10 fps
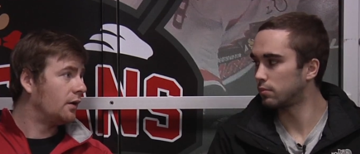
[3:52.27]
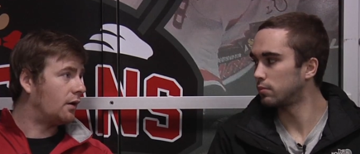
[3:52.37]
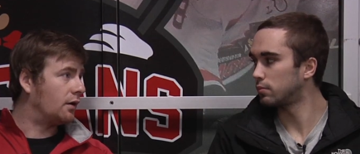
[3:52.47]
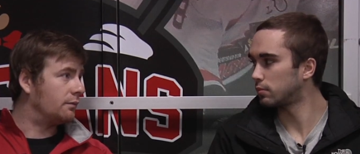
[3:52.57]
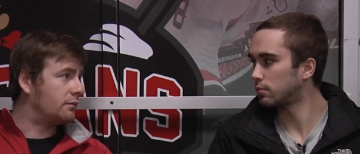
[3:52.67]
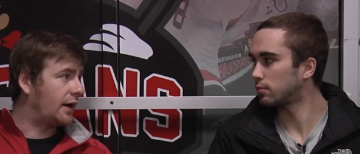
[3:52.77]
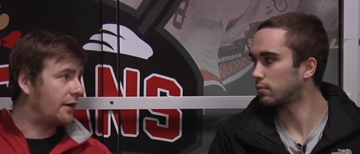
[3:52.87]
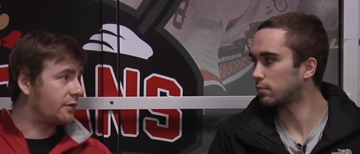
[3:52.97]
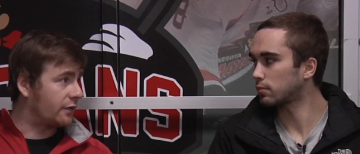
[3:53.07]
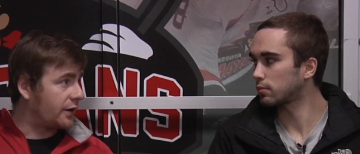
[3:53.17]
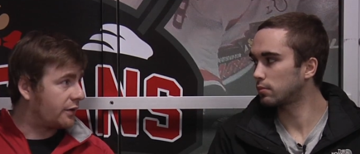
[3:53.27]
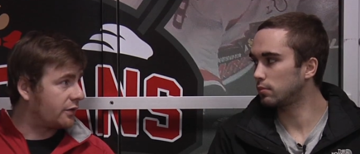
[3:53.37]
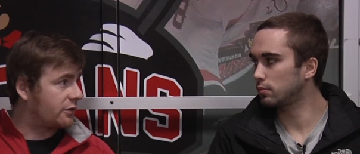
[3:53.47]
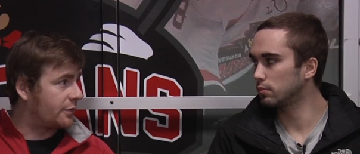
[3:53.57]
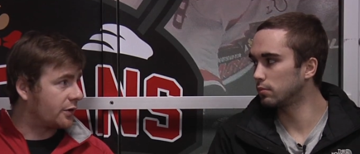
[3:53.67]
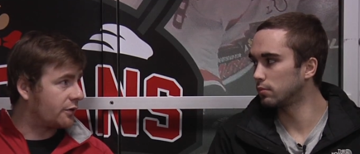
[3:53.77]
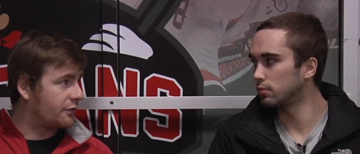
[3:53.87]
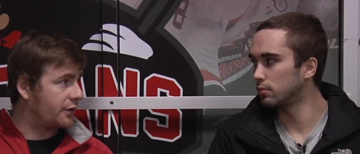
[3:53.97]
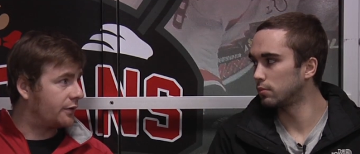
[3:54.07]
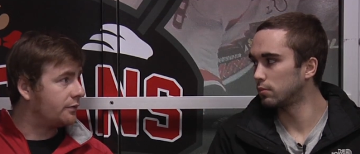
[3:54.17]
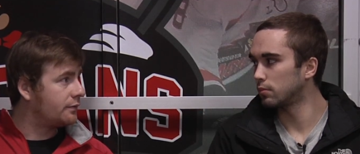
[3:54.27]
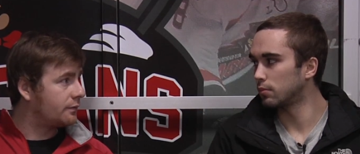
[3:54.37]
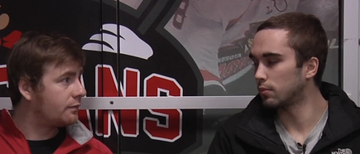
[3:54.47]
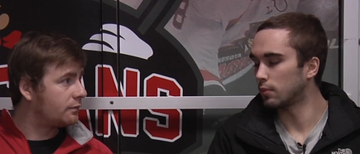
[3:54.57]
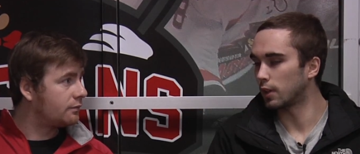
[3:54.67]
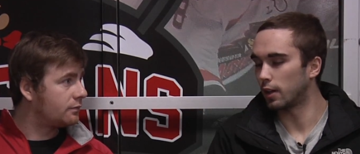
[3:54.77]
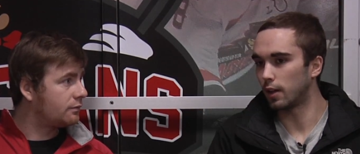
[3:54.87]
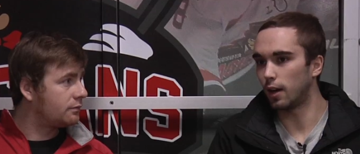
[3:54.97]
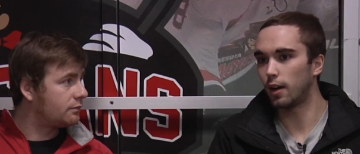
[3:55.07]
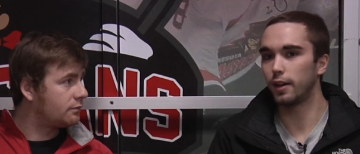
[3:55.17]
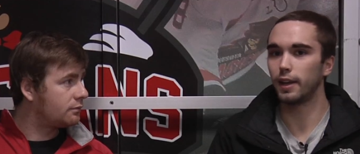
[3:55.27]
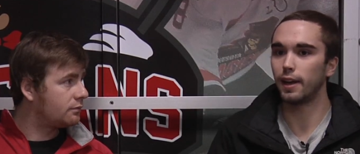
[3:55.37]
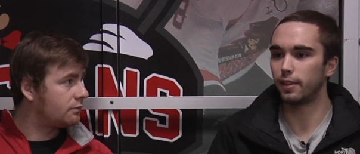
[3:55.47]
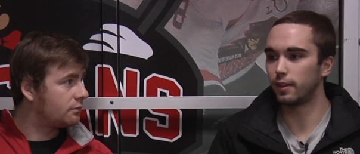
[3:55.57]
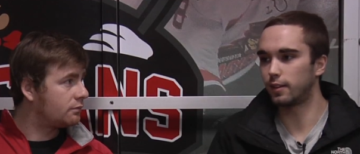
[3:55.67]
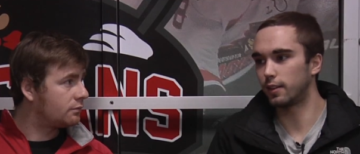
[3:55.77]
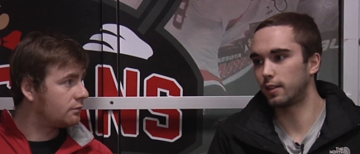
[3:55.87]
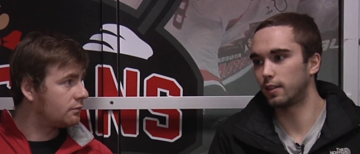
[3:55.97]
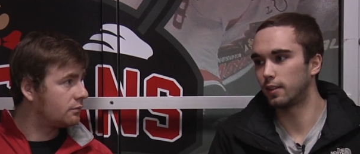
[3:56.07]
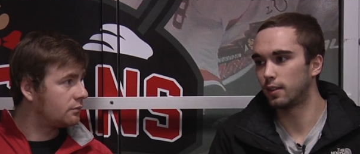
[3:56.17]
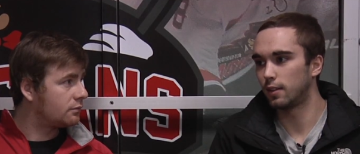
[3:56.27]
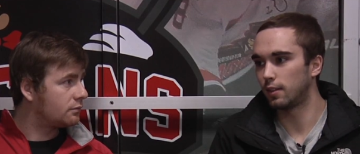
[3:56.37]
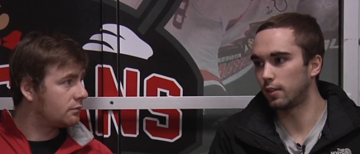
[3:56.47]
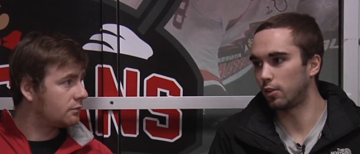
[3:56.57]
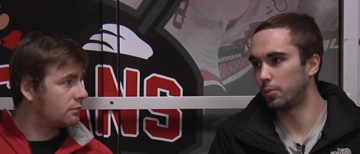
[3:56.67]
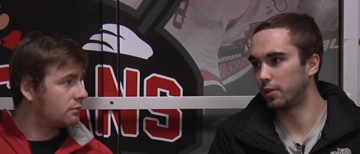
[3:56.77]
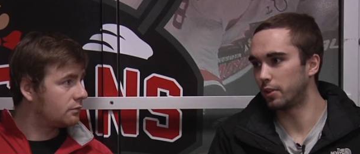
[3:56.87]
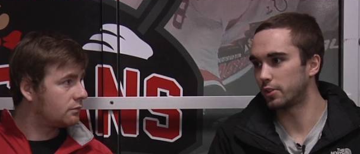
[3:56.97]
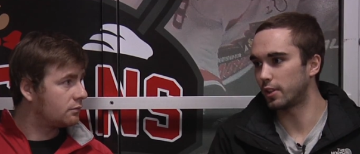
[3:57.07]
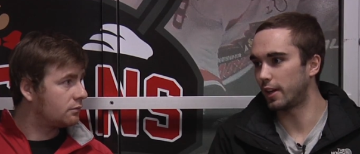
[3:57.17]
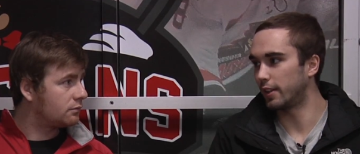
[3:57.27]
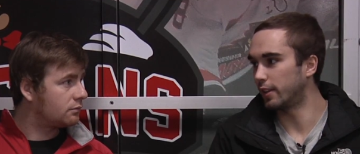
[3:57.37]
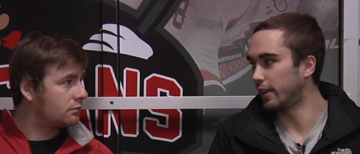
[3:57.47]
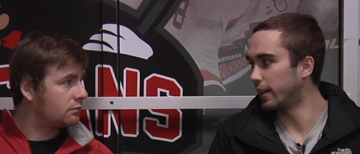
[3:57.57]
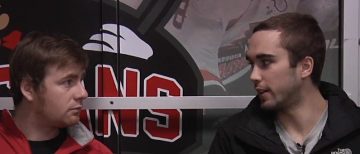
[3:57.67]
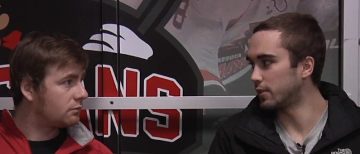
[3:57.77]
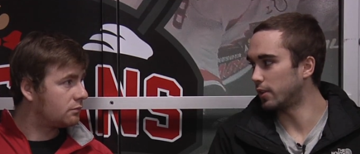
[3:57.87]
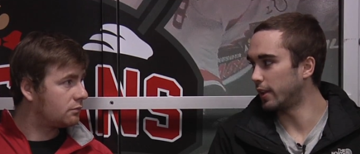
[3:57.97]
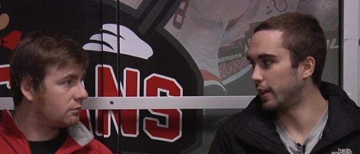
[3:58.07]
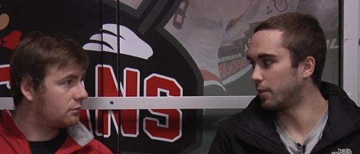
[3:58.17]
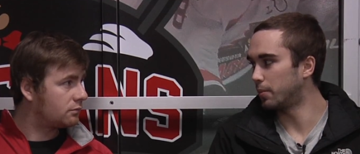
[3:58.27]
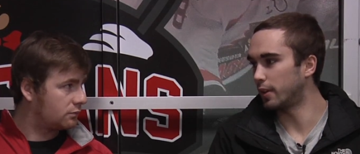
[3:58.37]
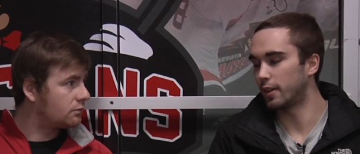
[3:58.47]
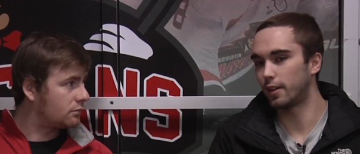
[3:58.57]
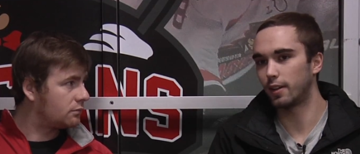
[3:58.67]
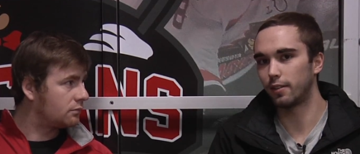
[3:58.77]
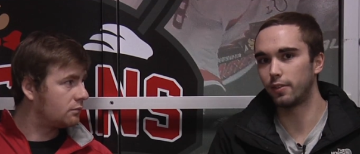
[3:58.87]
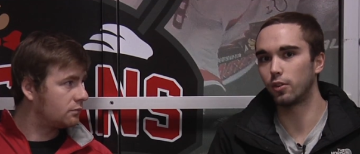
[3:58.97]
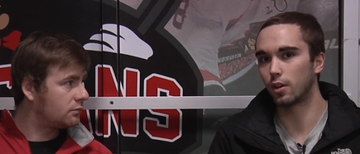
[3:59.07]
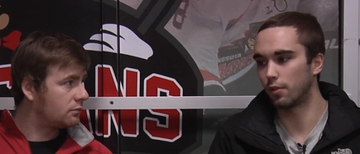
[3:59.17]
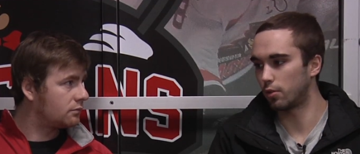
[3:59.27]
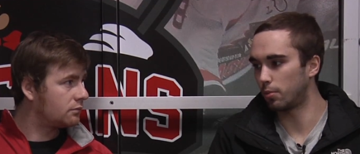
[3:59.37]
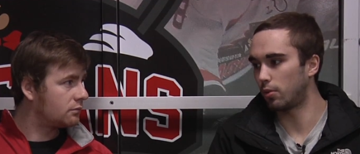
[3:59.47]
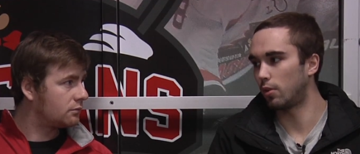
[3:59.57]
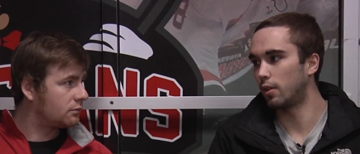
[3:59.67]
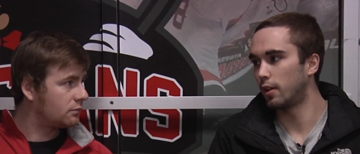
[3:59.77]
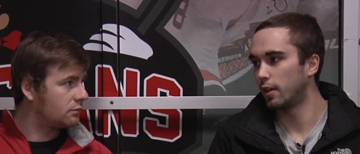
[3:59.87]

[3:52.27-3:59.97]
Speaker 1: um, as of late, things have been good for you.
Speaker 2: yeah, I think a little bit of a slide late as of late, but mm -hmm. I feel comfortable.